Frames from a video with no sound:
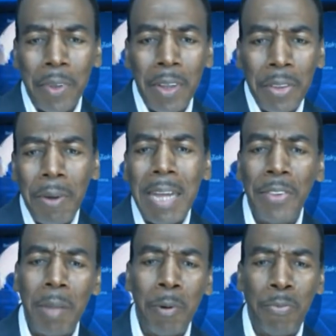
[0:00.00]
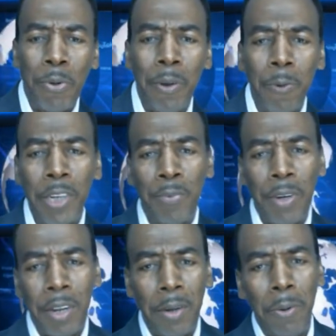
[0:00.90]
So I say before you rush for
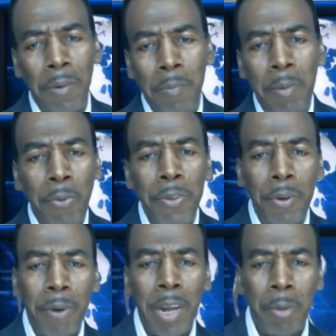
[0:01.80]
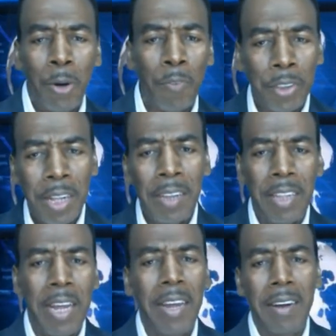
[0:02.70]
the door, before you grab your
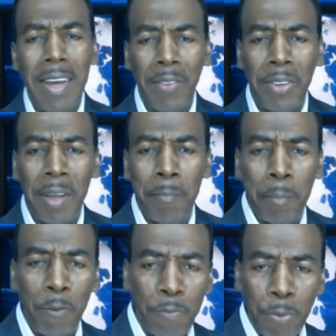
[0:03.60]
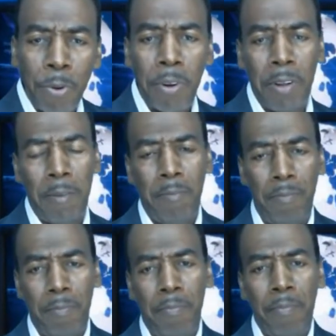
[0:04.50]
oversized hat, I say before
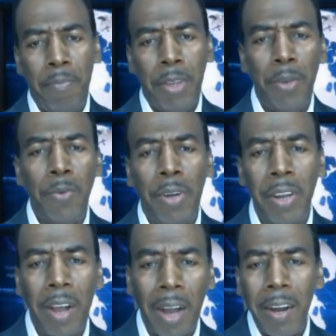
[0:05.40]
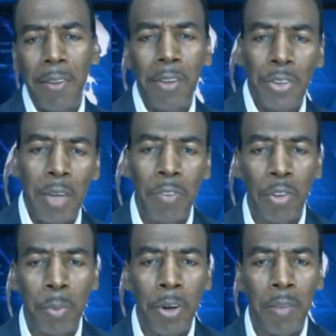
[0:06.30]
you declare yourself the
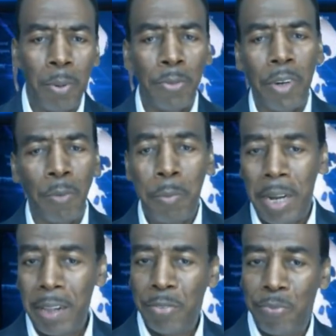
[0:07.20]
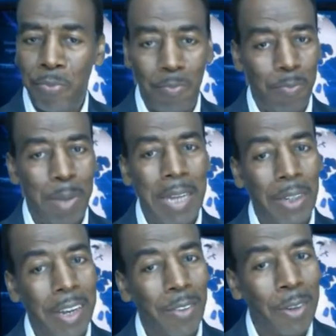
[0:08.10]
smartest person in the room, and it's by
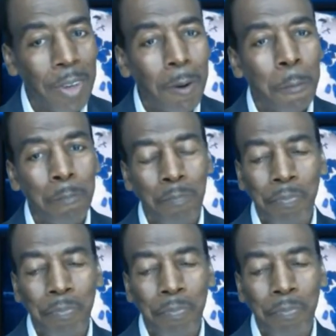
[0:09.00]
chance you do.